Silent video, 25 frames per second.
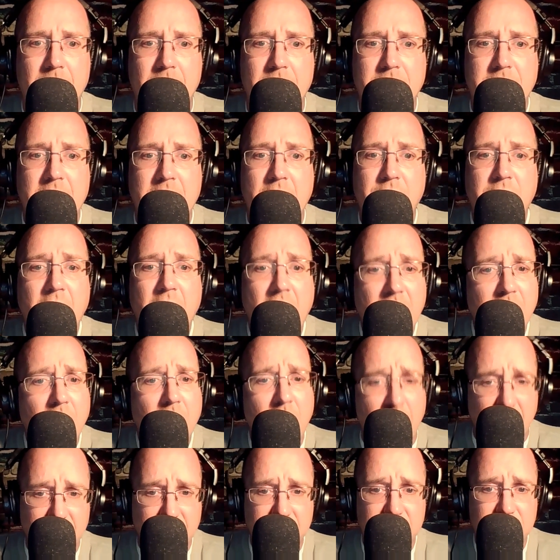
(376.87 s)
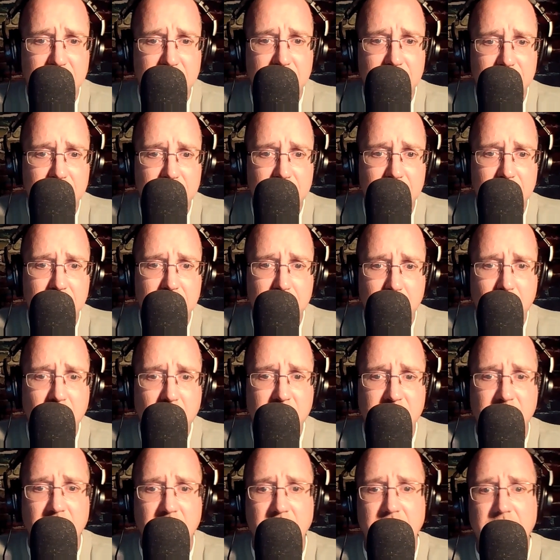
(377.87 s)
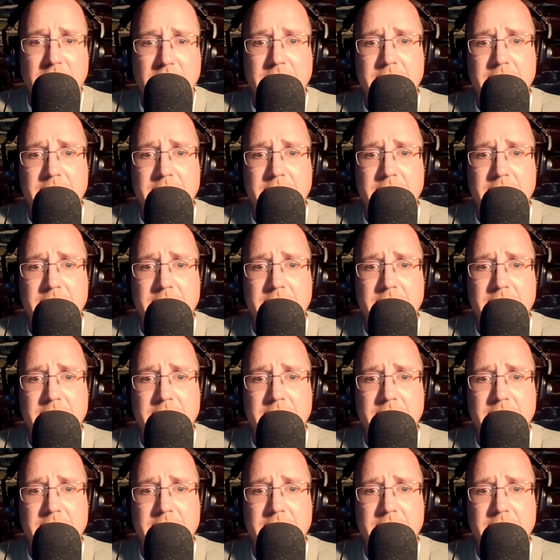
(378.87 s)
Now, not us personally,